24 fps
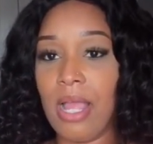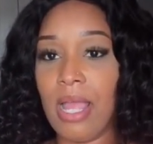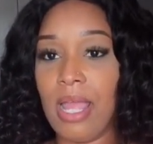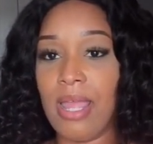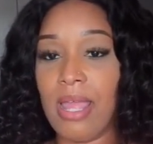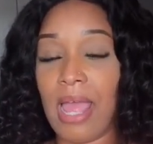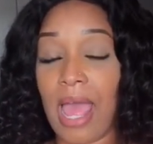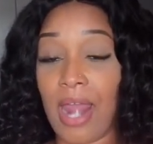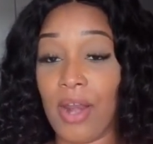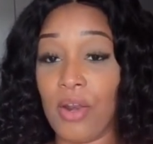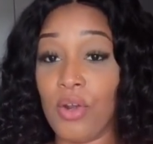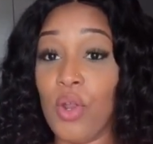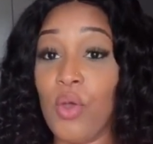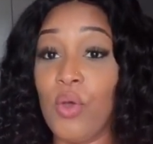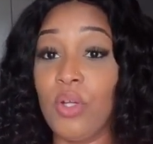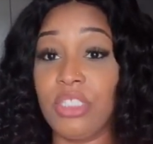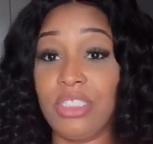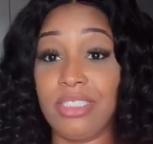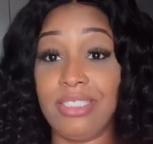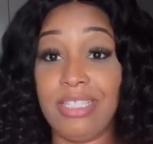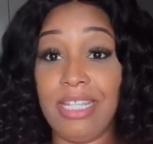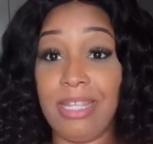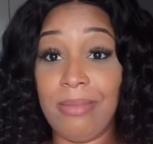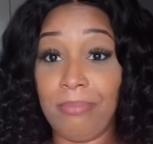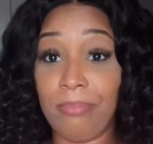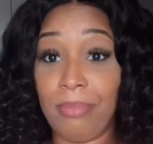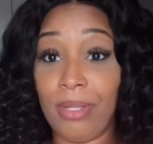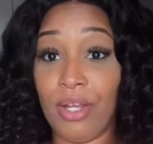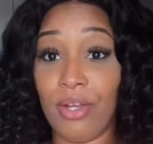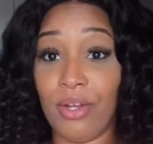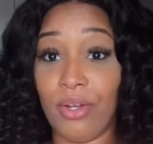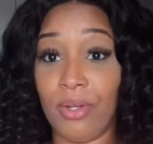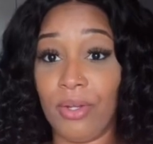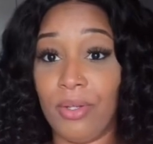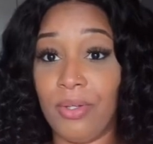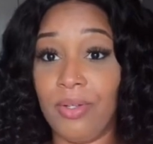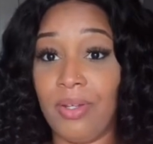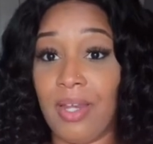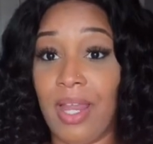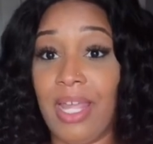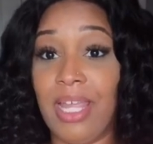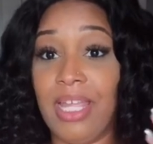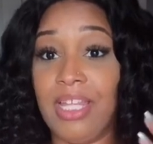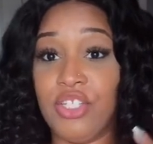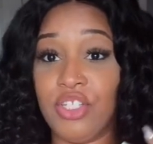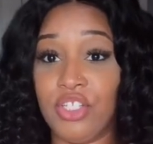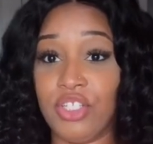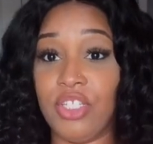I don't know, it just seemed bigger,
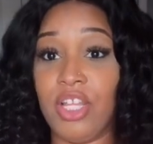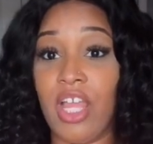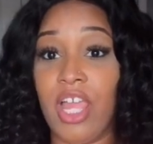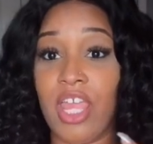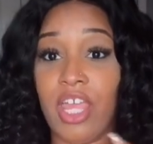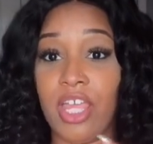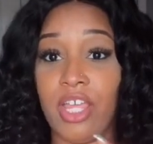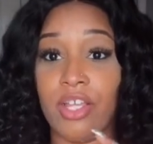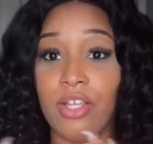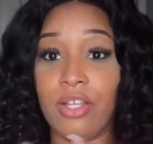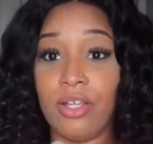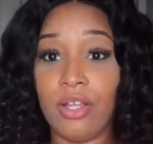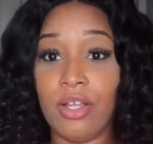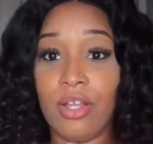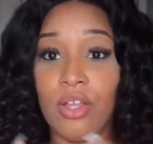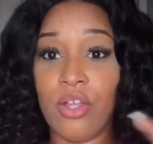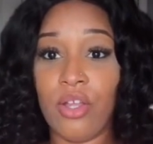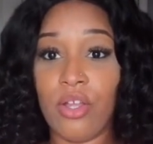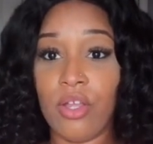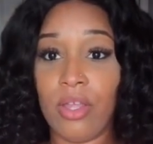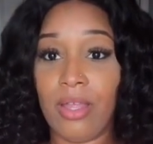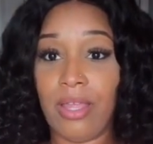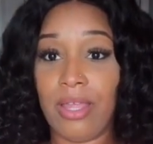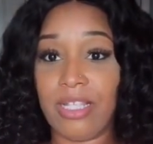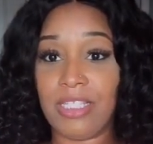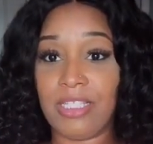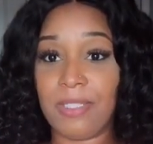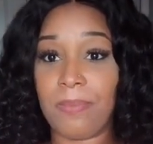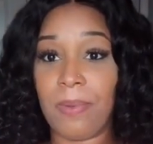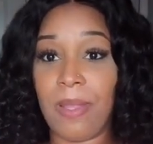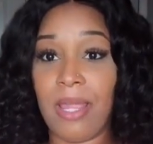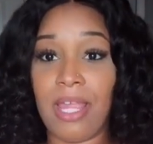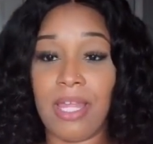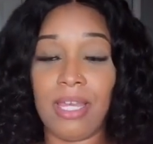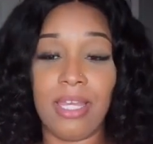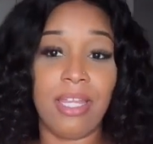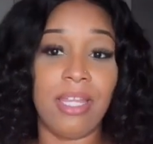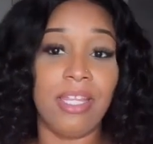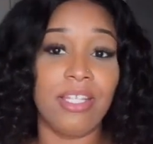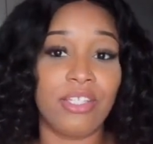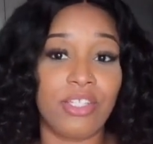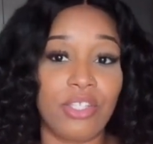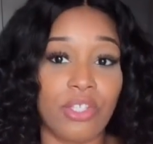like it just like expanded.